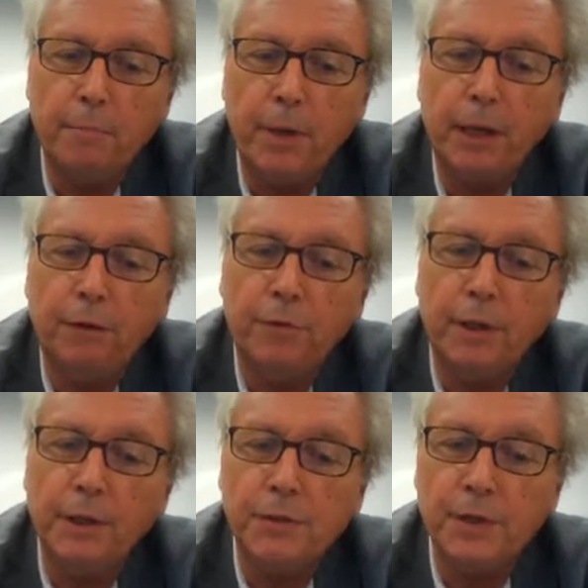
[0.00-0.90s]
make
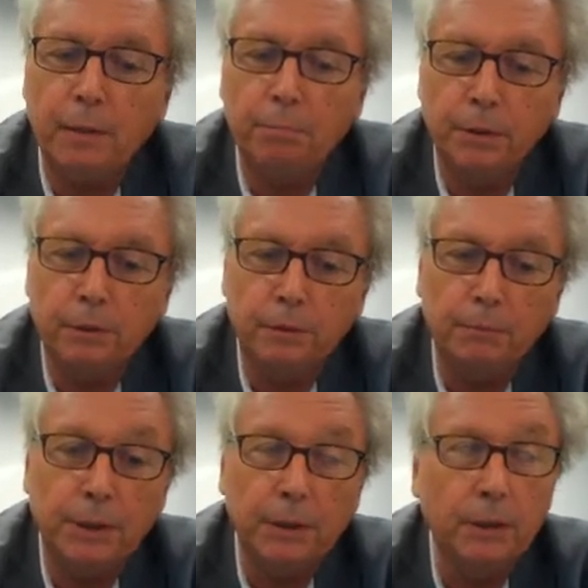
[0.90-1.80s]
things happen,
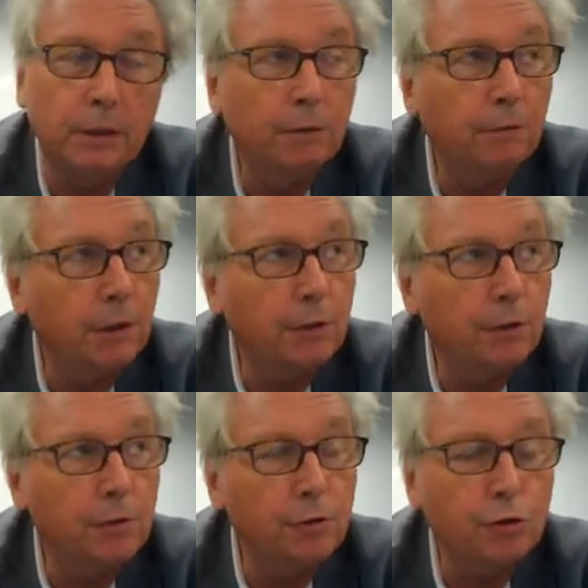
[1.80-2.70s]
be it
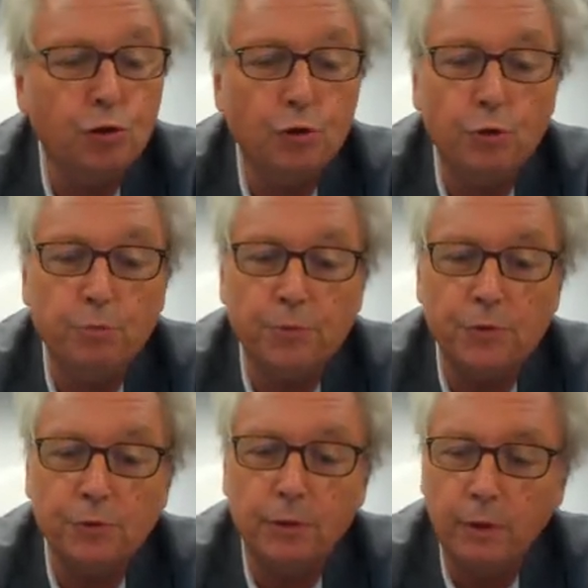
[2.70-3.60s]
individuals,
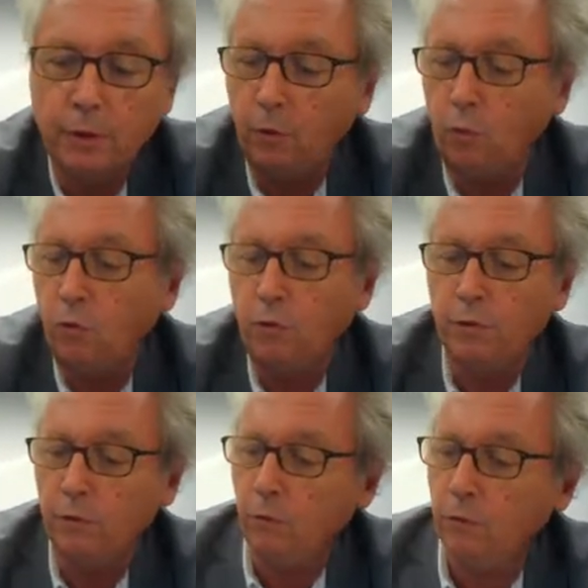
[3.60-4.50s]
groups,
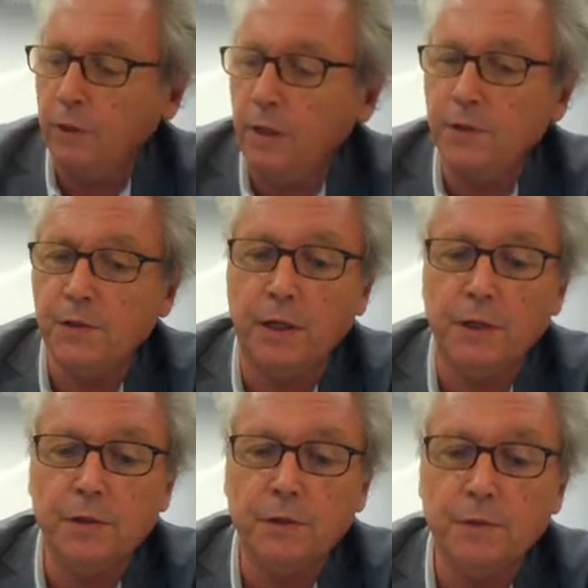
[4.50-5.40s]
or
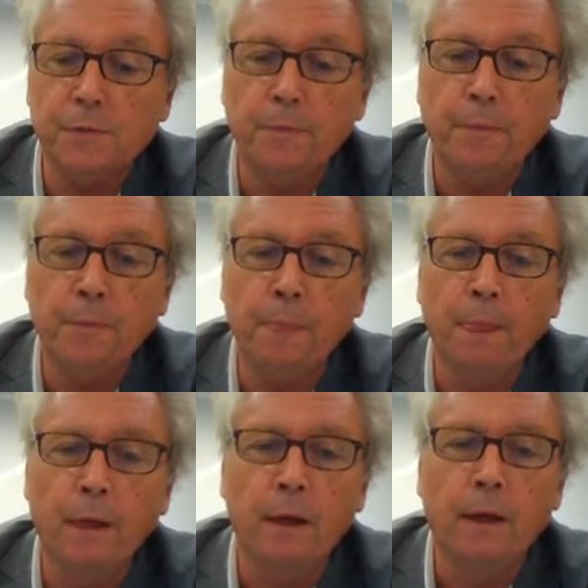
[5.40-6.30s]
organizations.
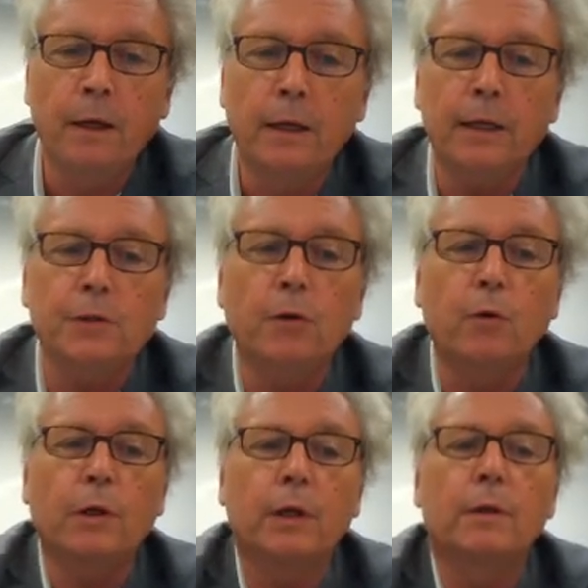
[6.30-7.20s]
Let's
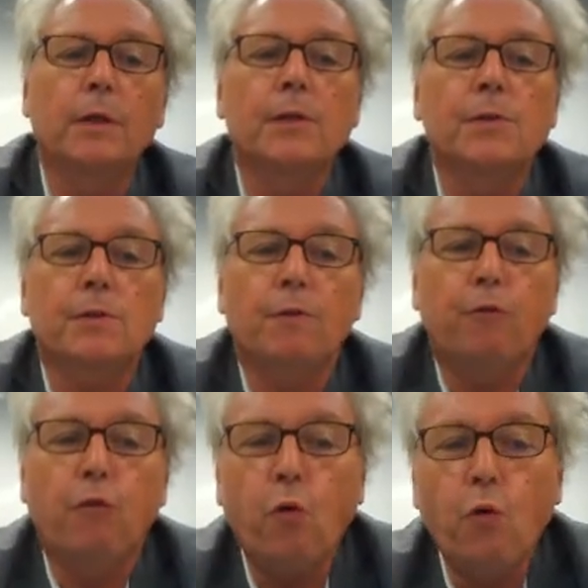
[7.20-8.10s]
look at these
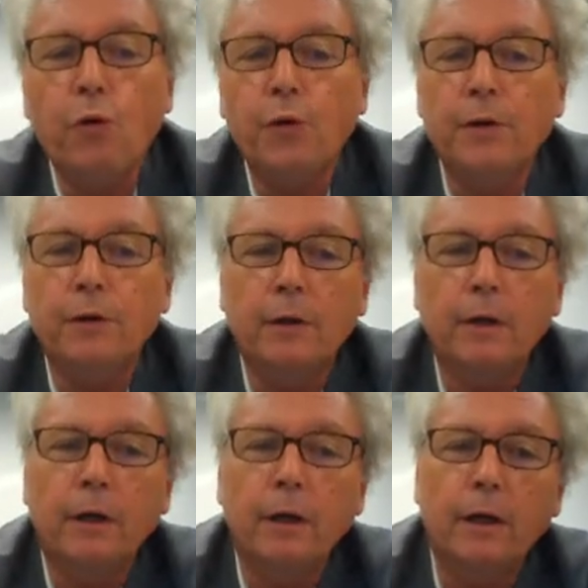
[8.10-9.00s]
four
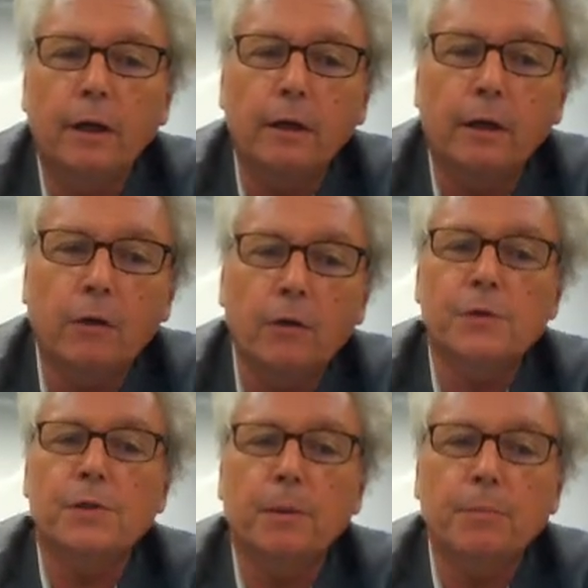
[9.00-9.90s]

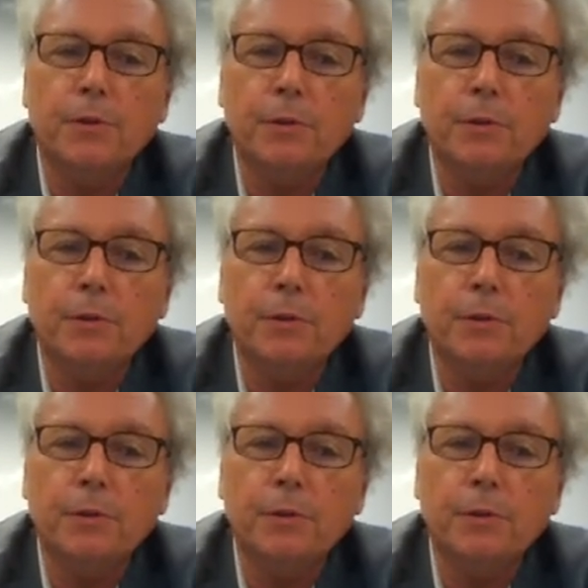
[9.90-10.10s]
concepts.